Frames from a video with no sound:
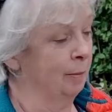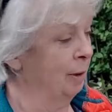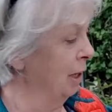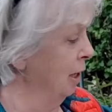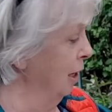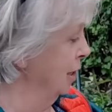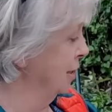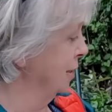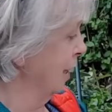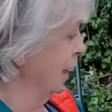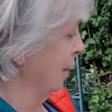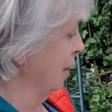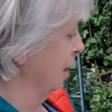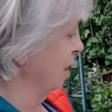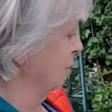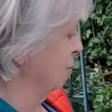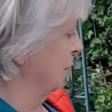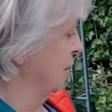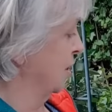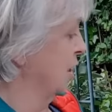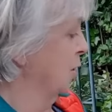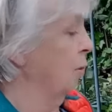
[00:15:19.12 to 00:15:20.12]
I mean, it's like this
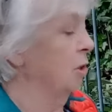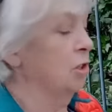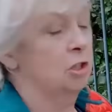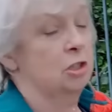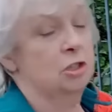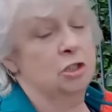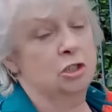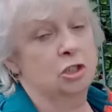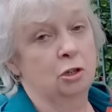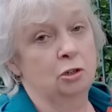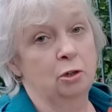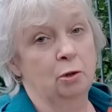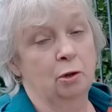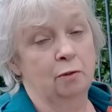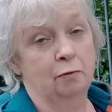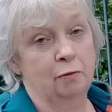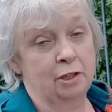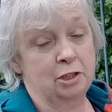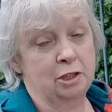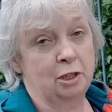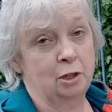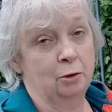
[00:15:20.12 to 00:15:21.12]
because I wanted to show you on
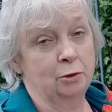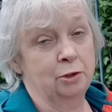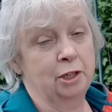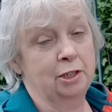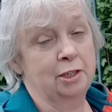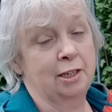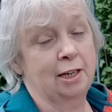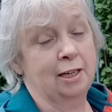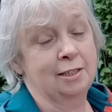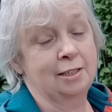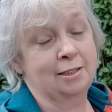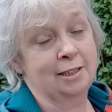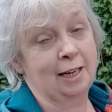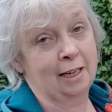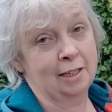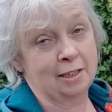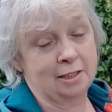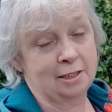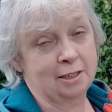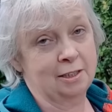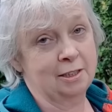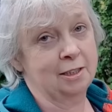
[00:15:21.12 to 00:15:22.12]
video that it has a
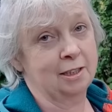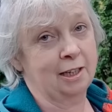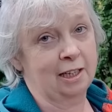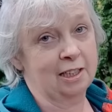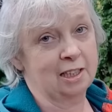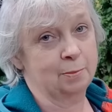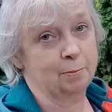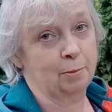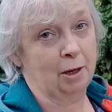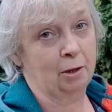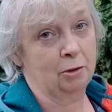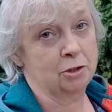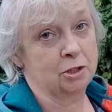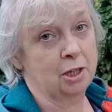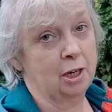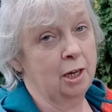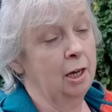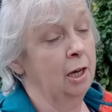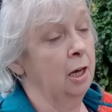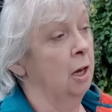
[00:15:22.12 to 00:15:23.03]
tendency to get sprouts.